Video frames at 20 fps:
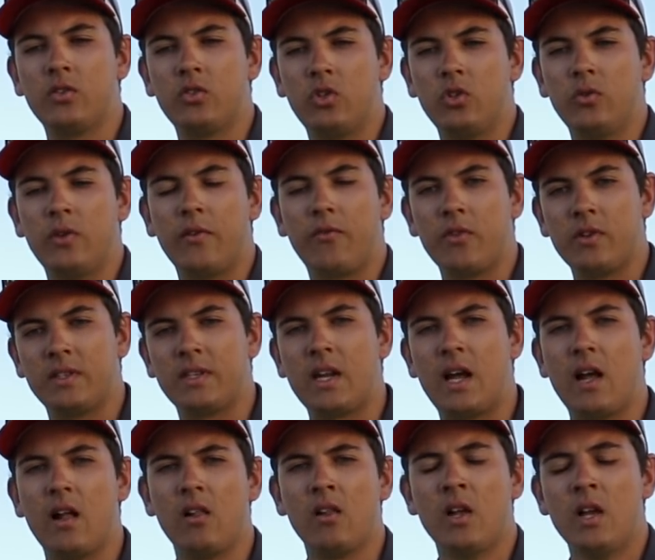2 different
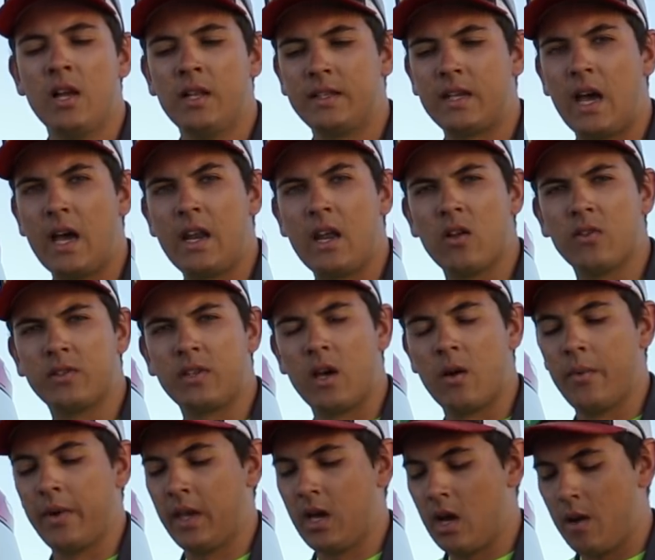style tie downs
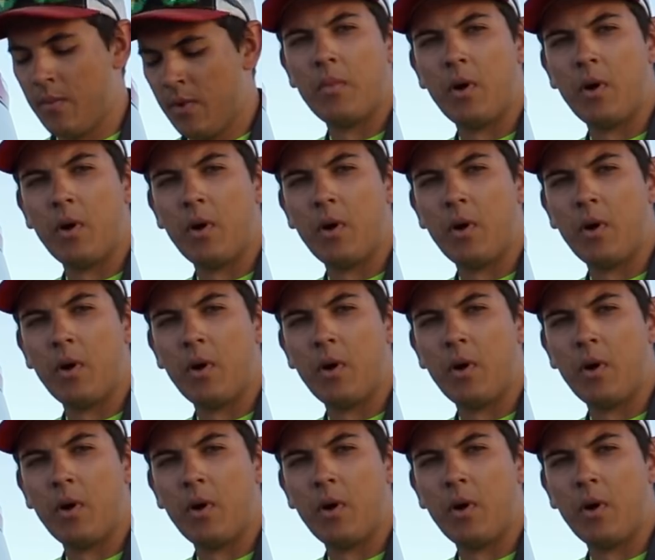coming up.